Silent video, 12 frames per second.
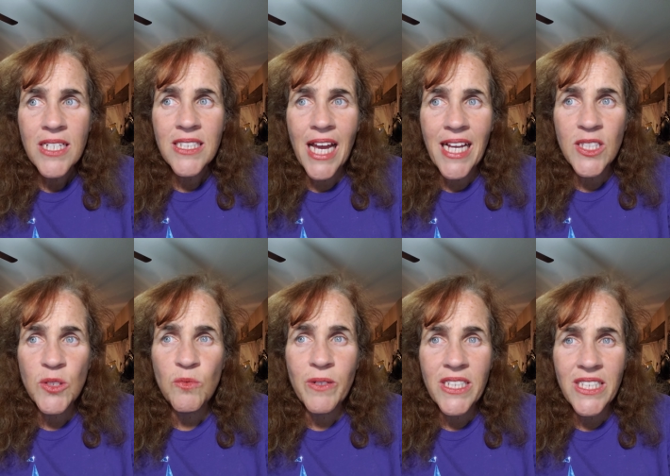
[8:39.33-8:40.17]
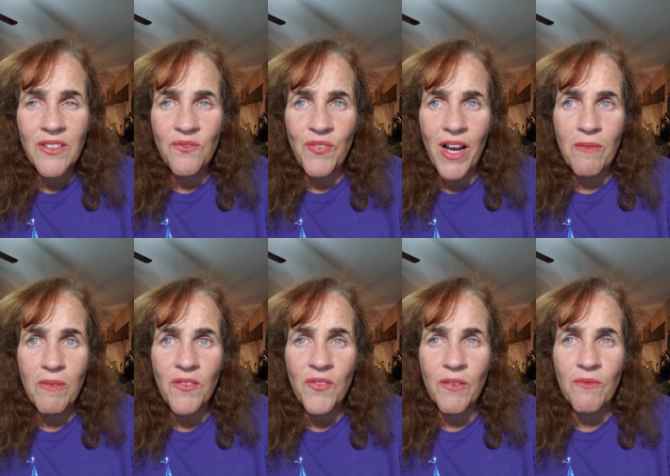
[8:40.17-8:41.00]
Diets rich in
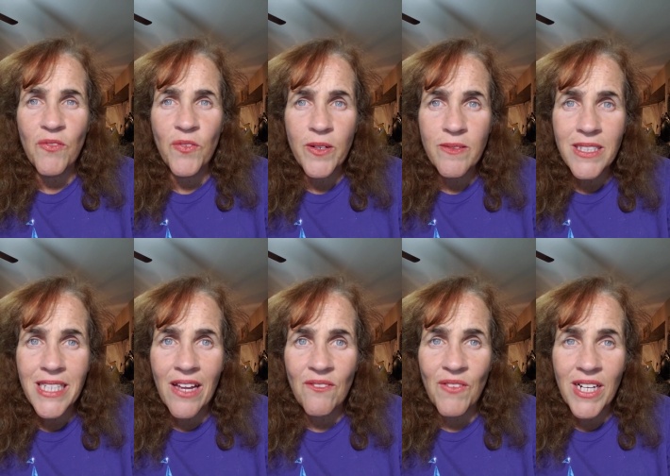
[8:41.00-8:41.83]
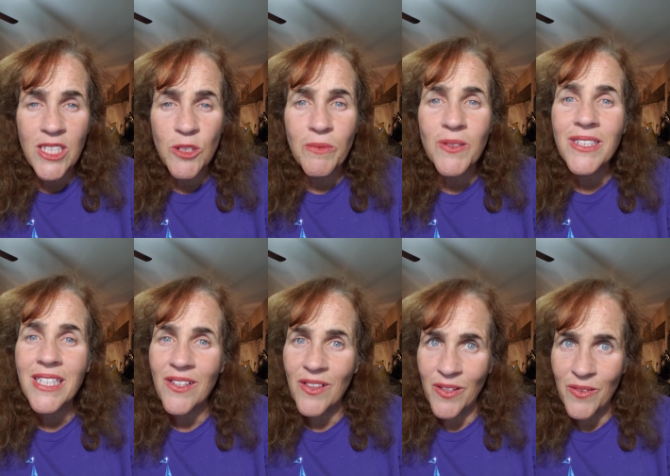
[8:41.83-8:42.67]
fiber from fruits and vegetables,
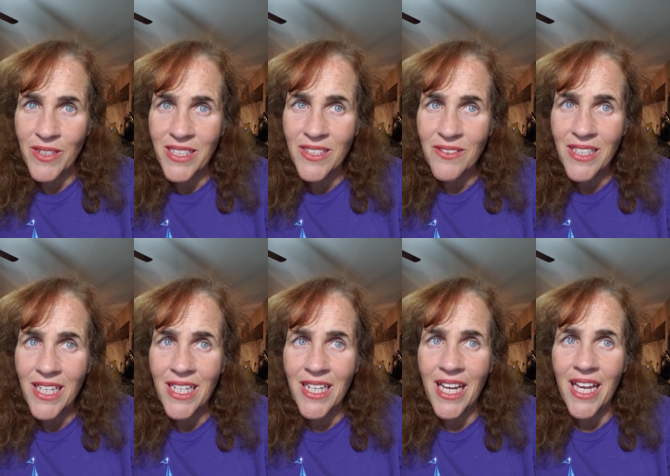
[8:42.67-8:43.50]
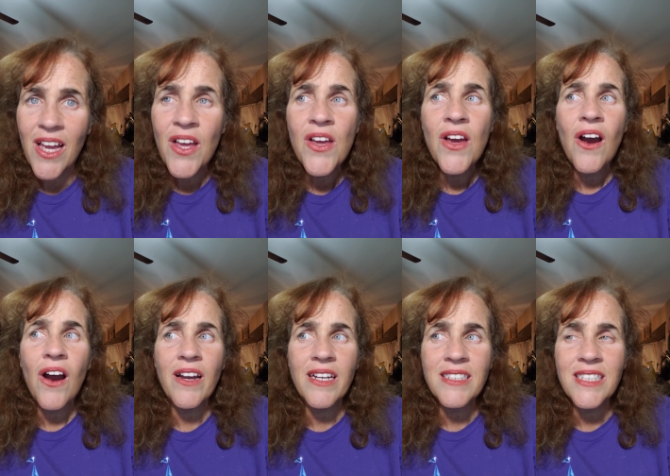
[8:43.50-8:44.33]
including zucchini,
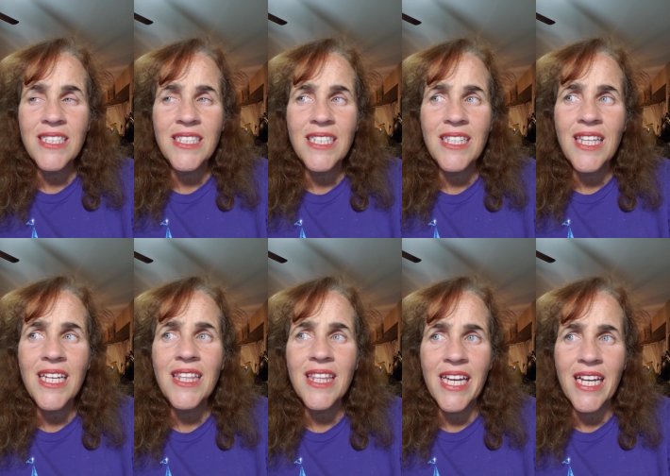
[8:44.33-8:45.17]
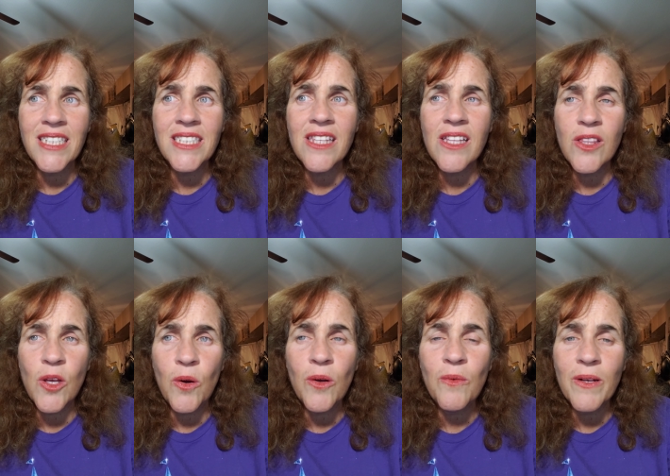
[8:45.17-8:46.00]
are consistently linked to the
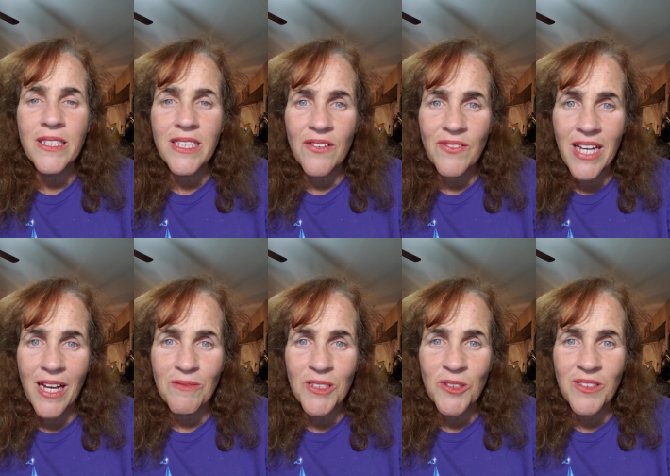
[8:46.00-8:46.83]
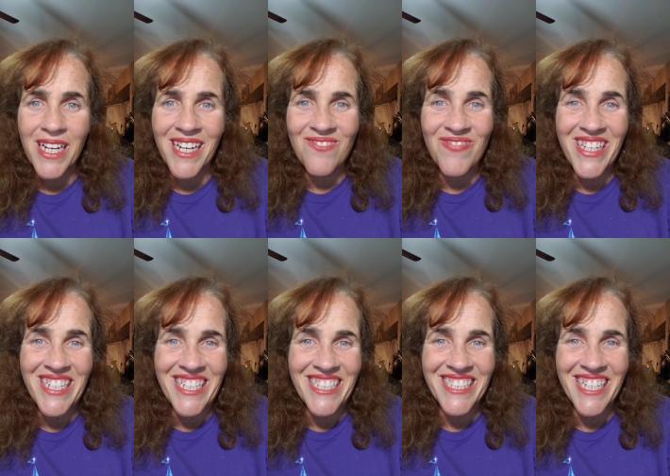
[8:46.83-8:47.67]
lower risk of type 2
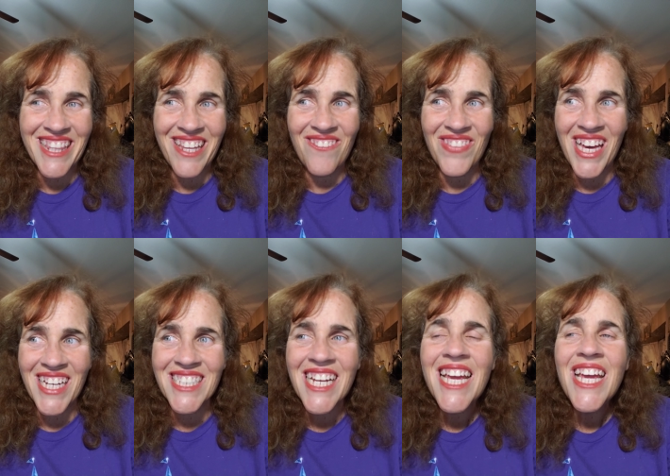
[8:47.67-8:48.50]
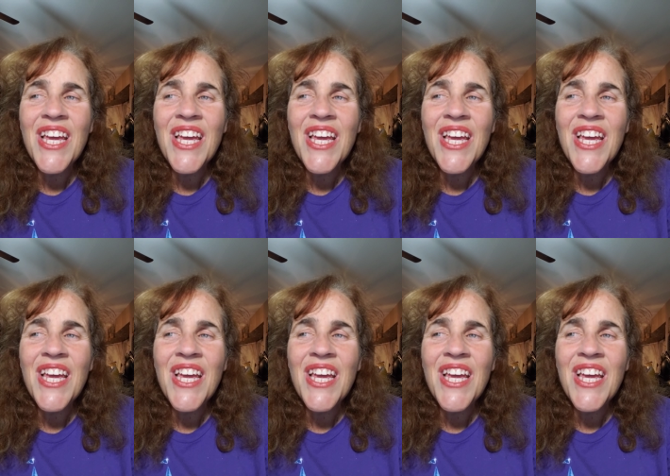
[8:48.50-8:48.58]
diabetes. I love that.